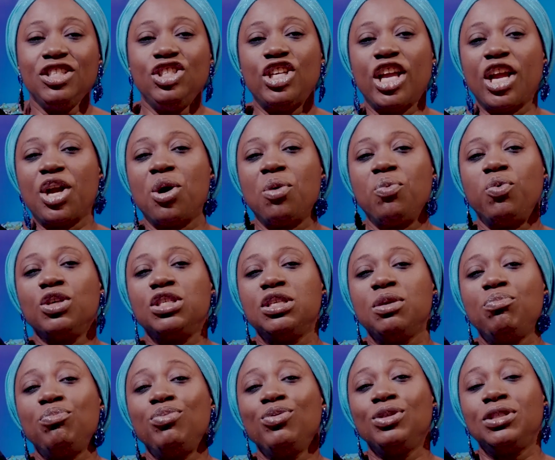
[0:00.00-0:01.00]
Jacob was
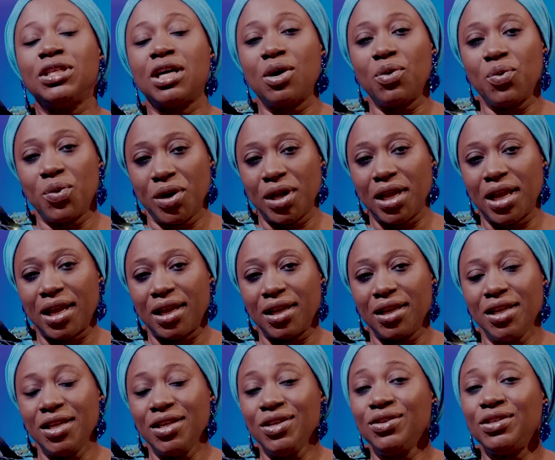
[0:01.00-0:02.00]
a brutal worker.
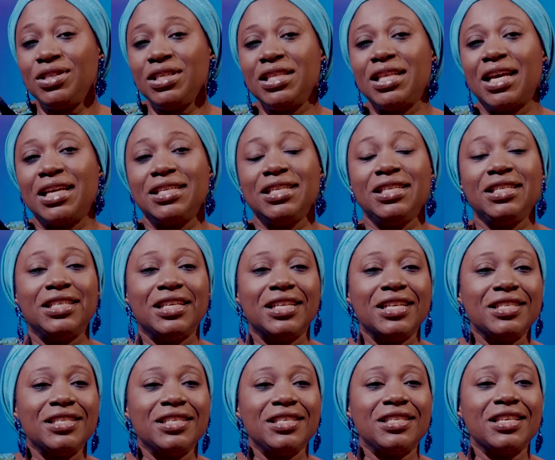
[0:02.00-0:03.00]
You see that in
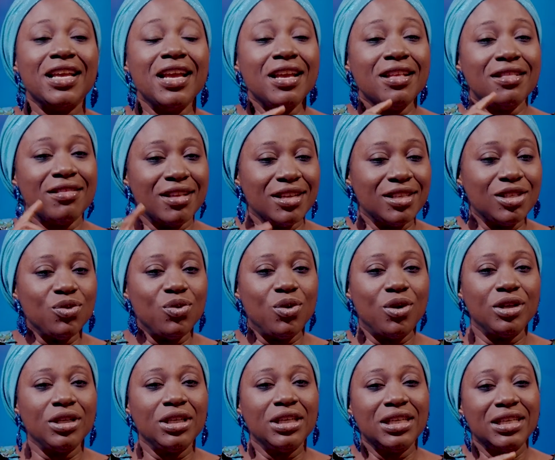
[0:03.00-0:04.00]
Genesis
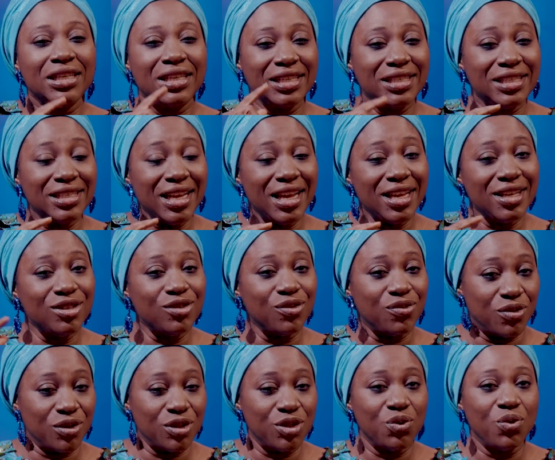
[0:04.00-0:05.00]
31, 38 to
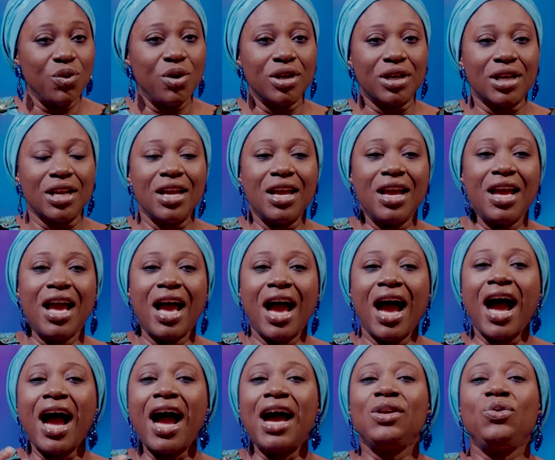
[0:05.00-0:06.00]
41.
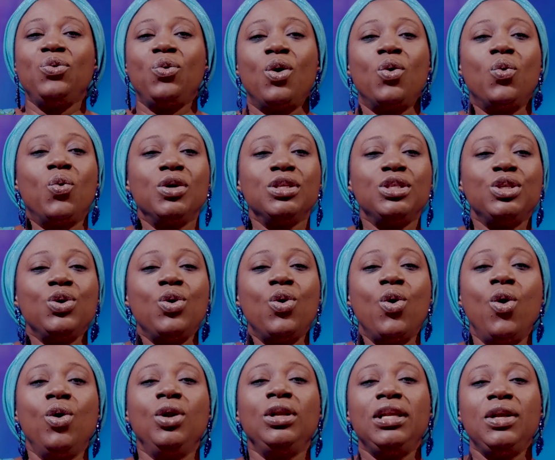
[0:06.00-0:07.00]
Hard work was
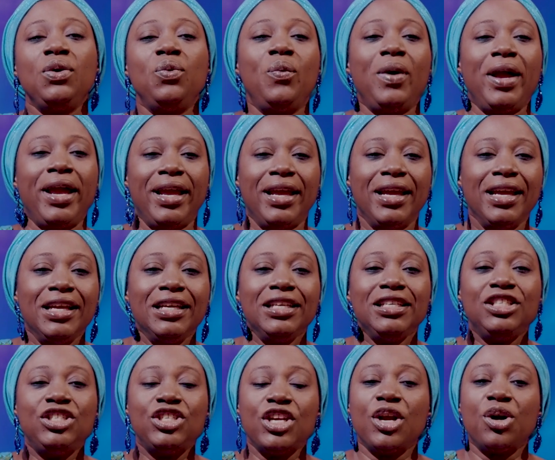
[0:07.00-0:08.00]
the only way
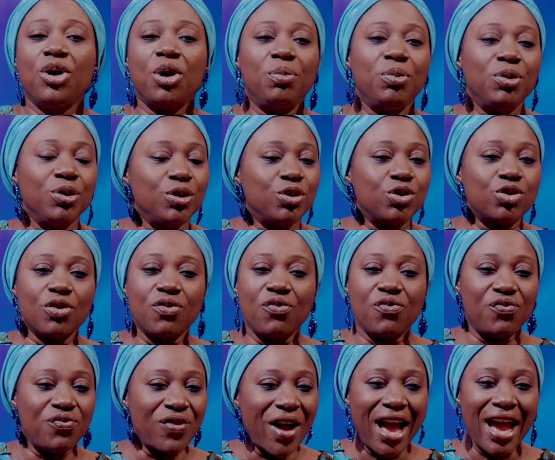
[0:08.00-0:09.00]
Jacob could
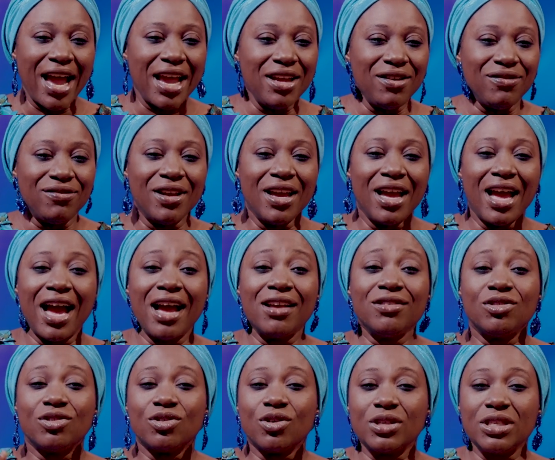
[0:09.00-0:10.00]
survive
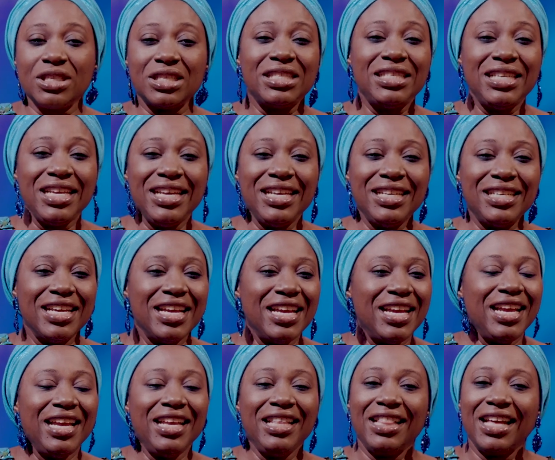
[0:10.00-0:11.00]
and succeed
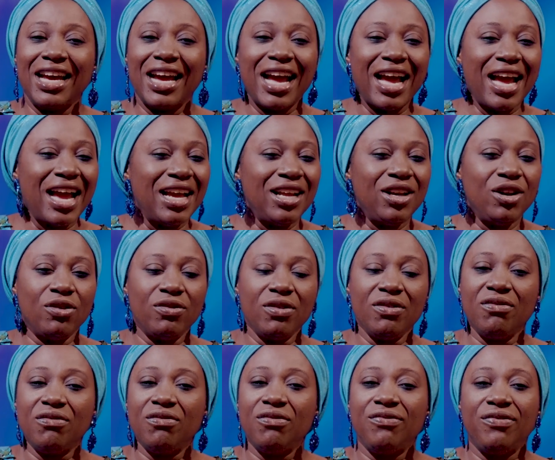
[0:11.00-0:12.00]
in the hand of
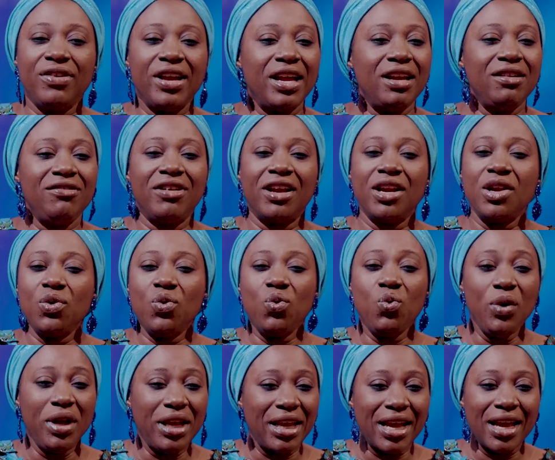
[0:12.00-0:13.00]
a very, very
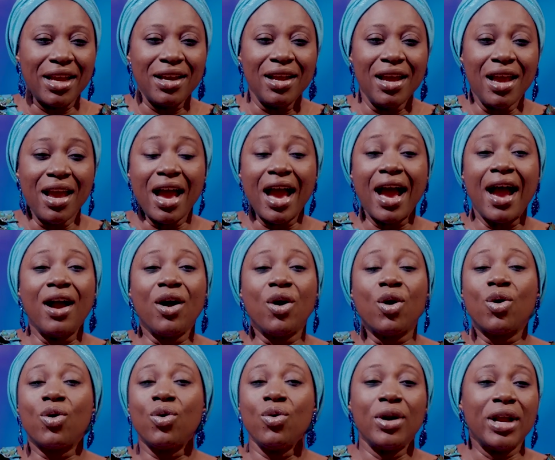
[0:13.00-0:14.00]
wicked and
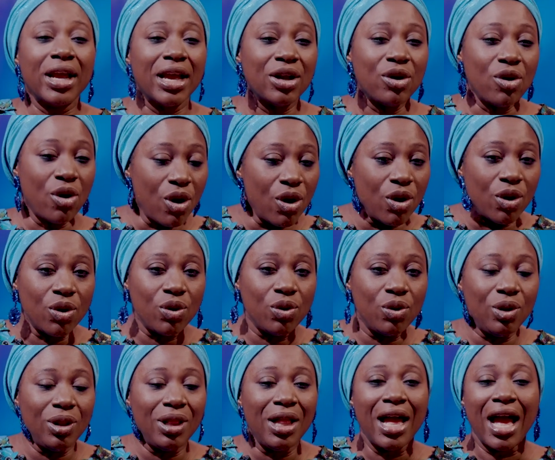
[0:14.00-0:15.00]
crooked
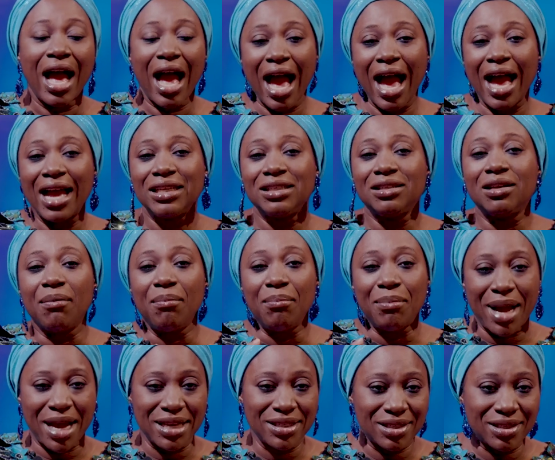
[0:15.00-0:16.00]
uncle and
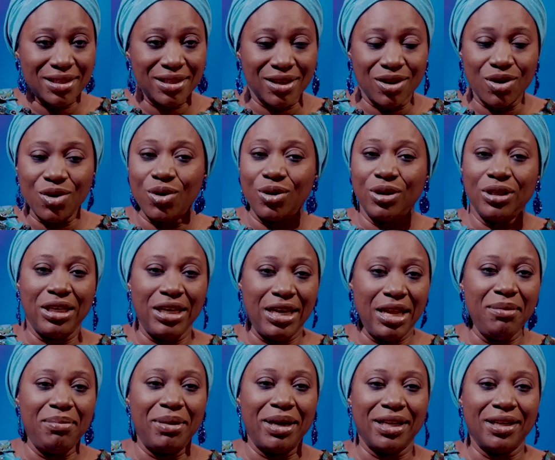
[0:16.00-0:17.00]
master called
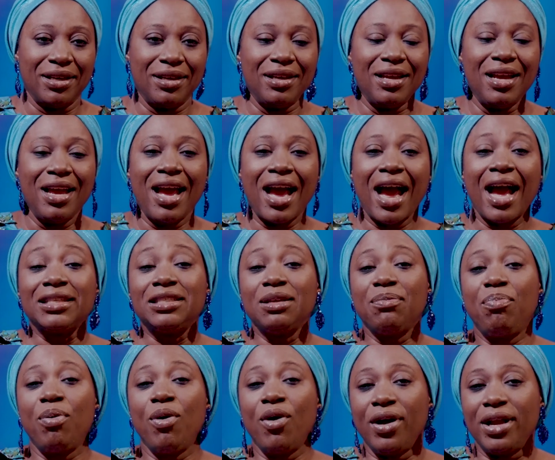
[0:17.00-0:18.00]
Laban. At
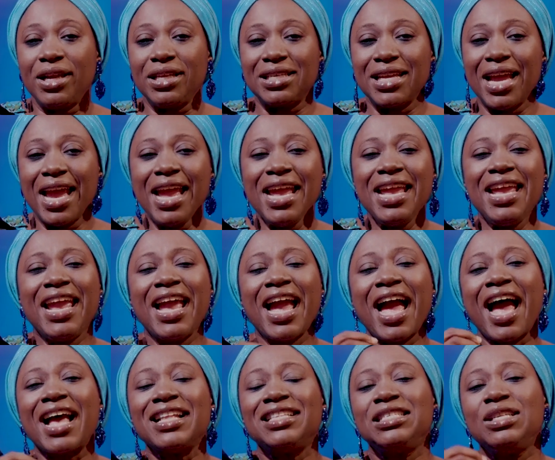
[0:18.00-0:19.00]
a point, he
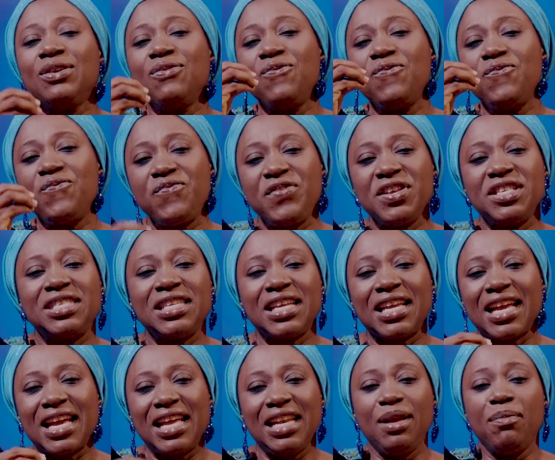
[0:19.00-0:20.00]
had to
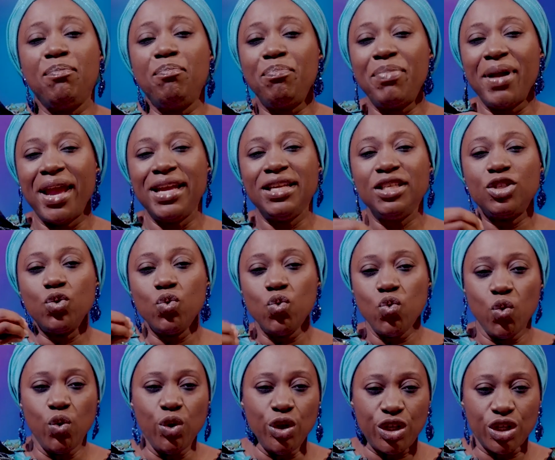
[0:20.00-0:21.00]
physically paint
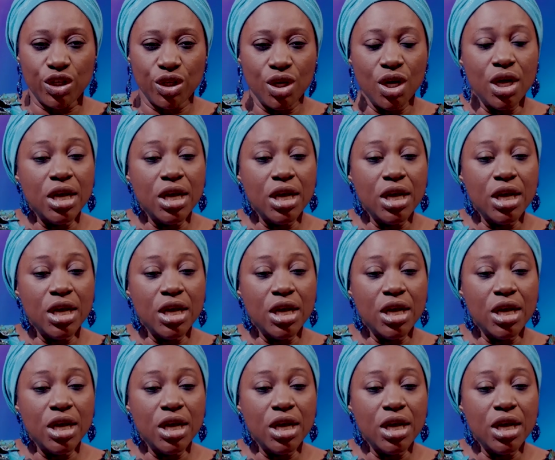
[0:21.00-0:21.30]
wood